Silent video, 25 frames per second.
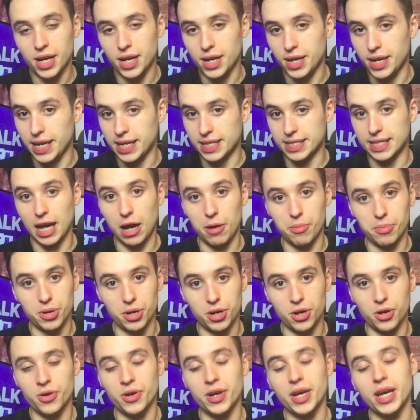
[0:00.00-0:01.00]
link down
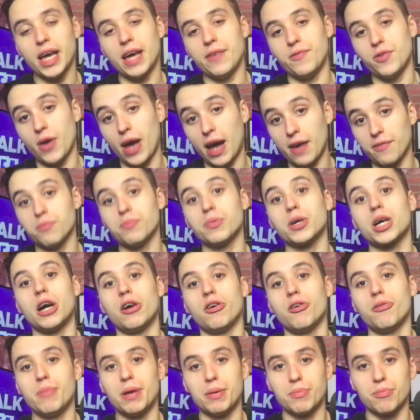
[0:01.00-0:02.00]
below, if you haven't become
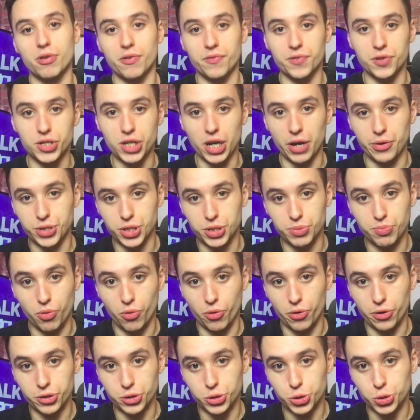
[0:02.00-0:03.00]
a member of the Chelsea
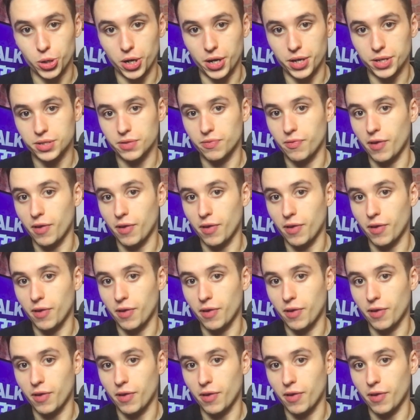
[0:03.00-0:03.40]
Supporters Trust,